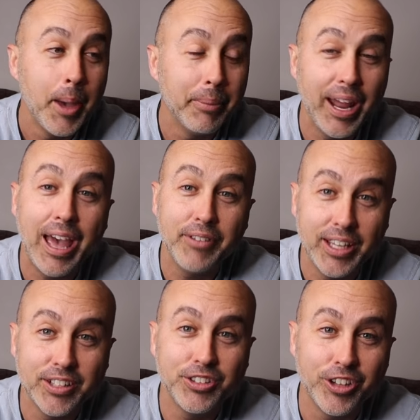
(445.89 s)
But
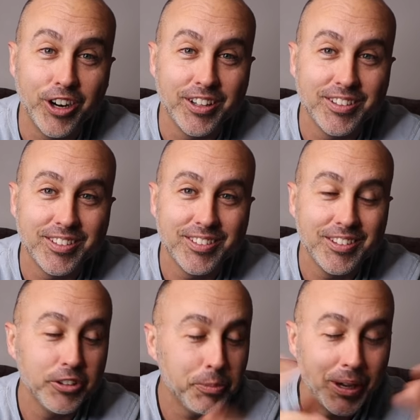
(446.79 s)
having insurance,
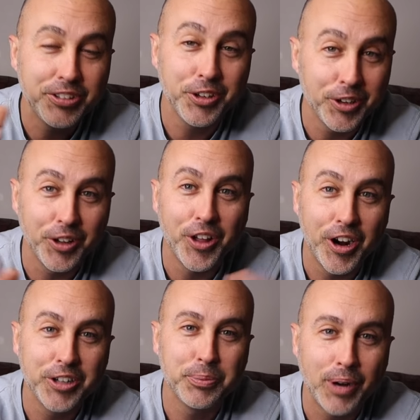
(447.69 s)
you know, especially on a
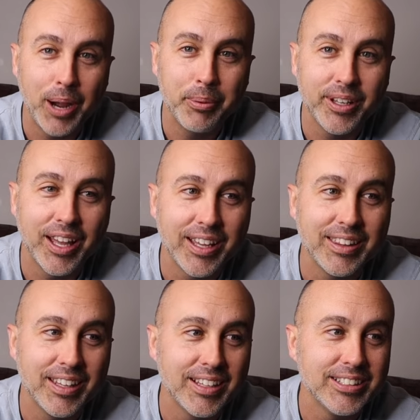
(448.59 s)
large property
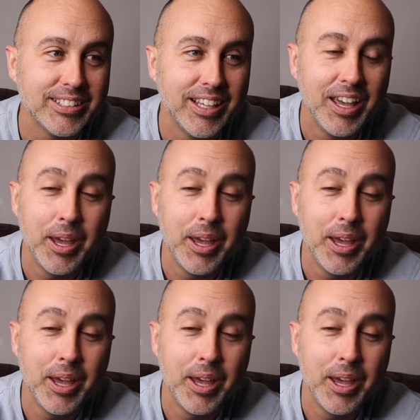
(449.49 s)
like this,